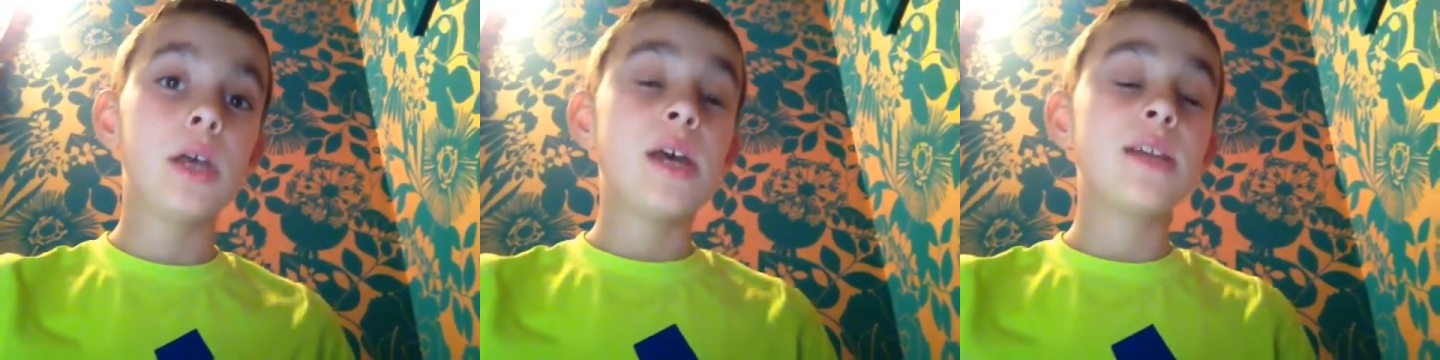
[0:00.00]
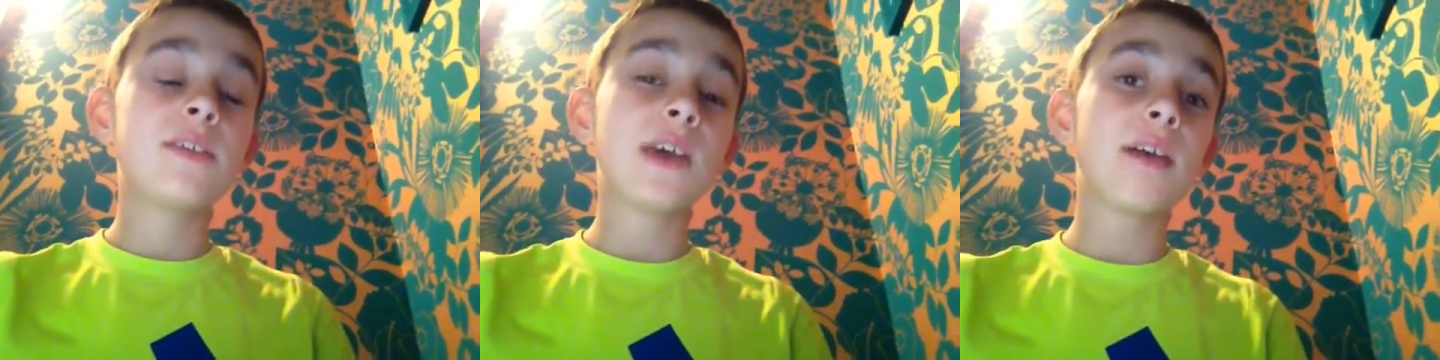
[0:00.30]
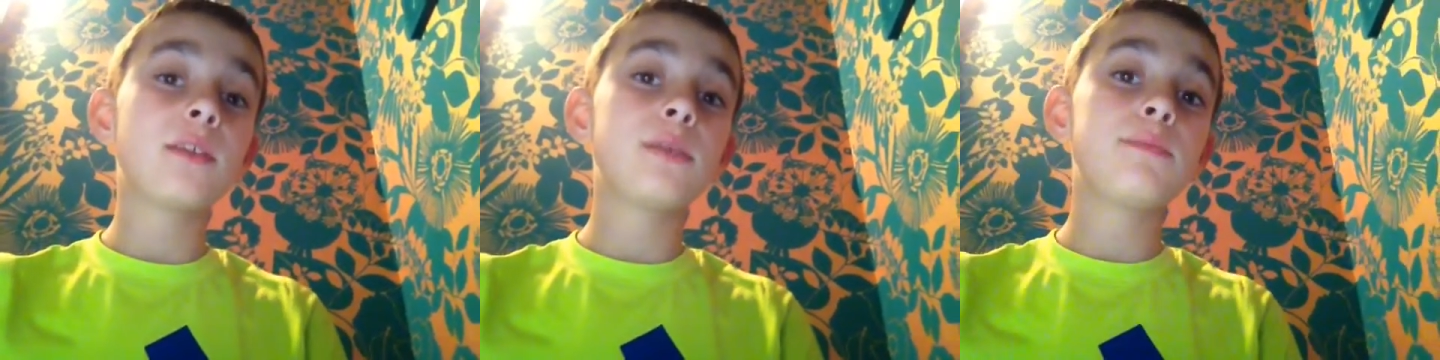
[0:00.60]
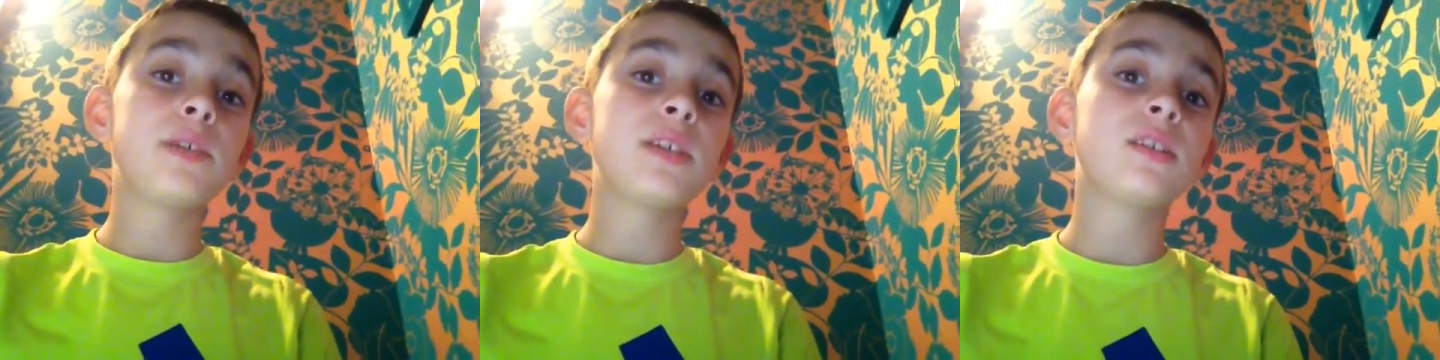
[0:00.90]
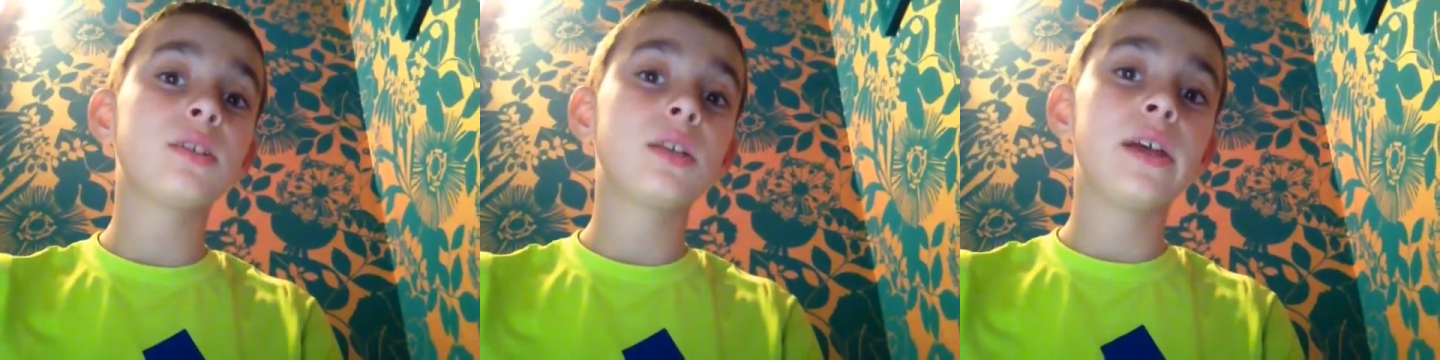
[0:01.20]
it's sadly being
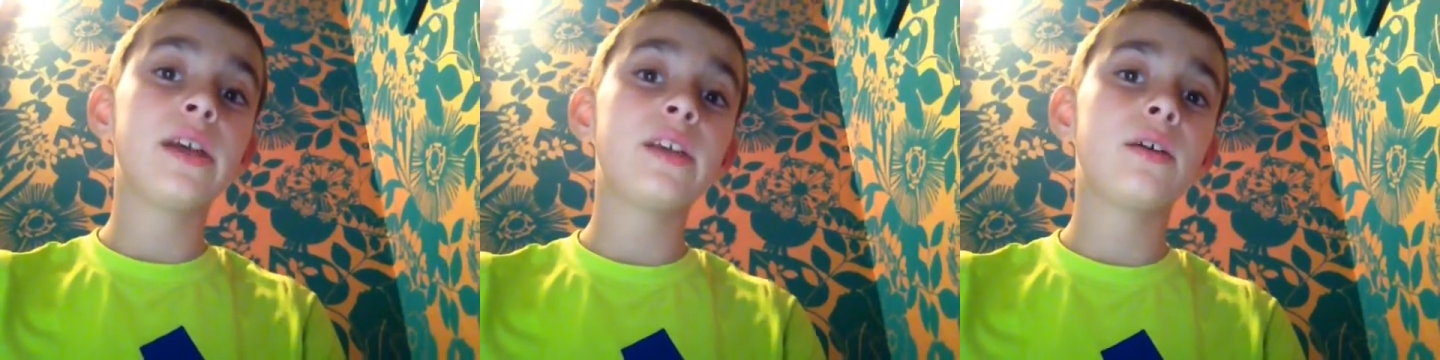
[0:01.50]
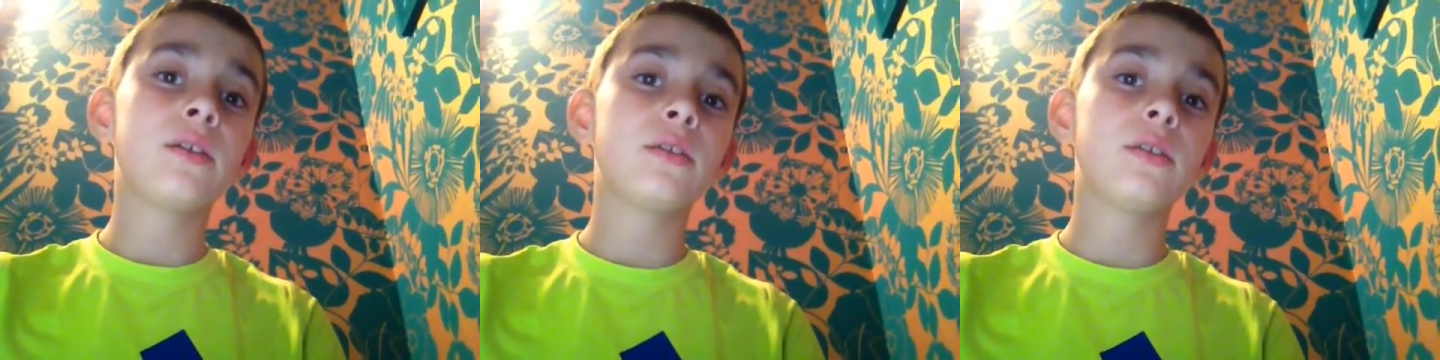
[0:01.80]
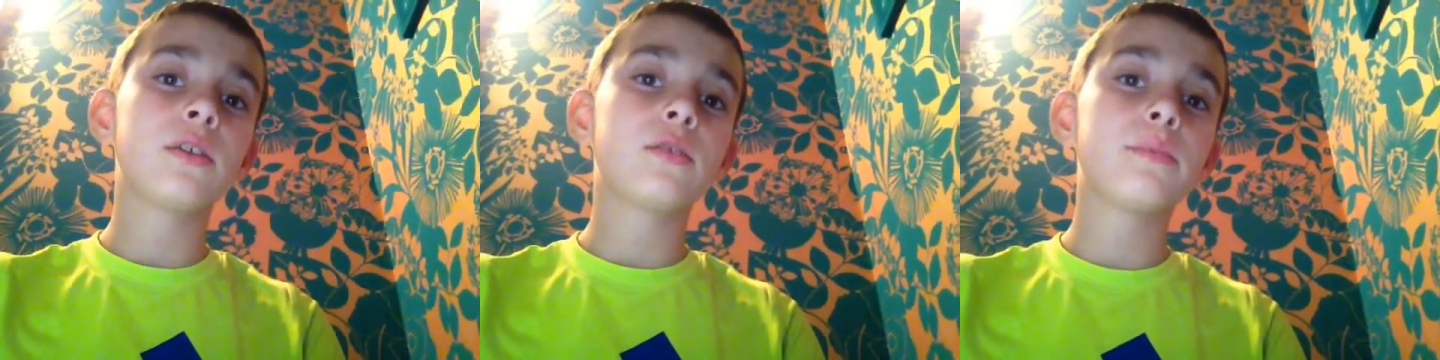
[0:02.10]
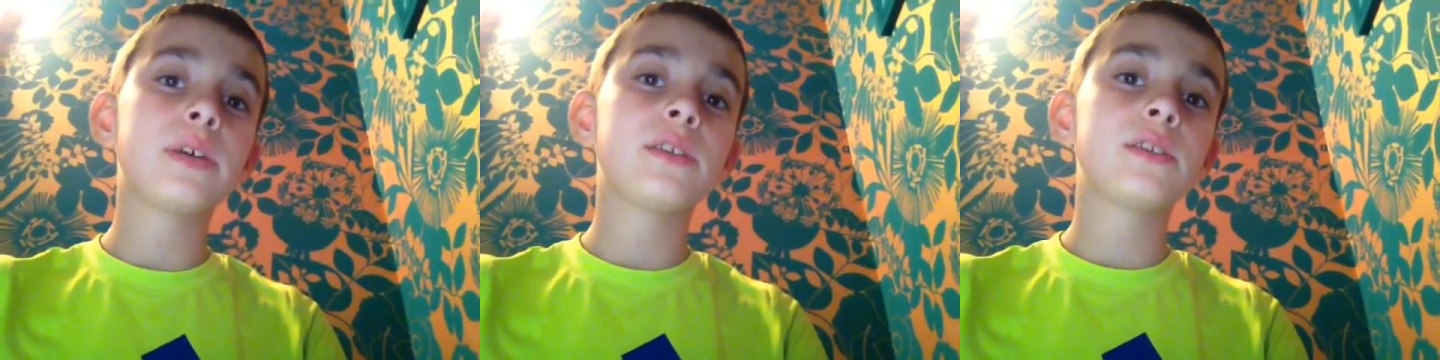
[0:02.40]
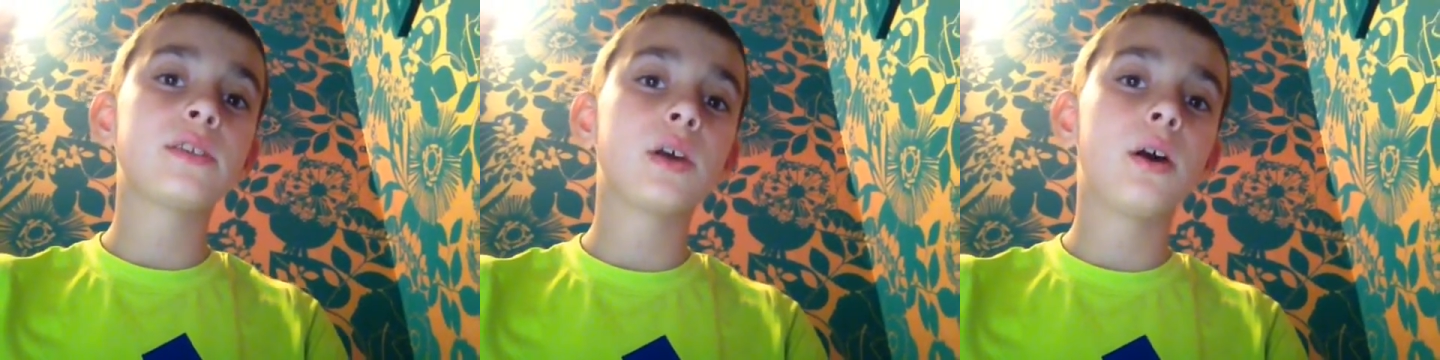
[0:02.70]
delayed a little
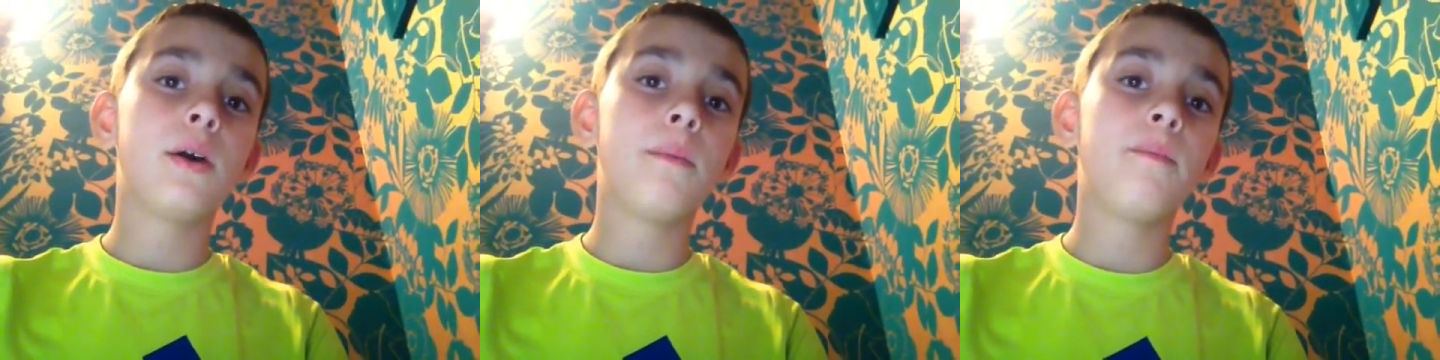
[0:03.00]
bit, um,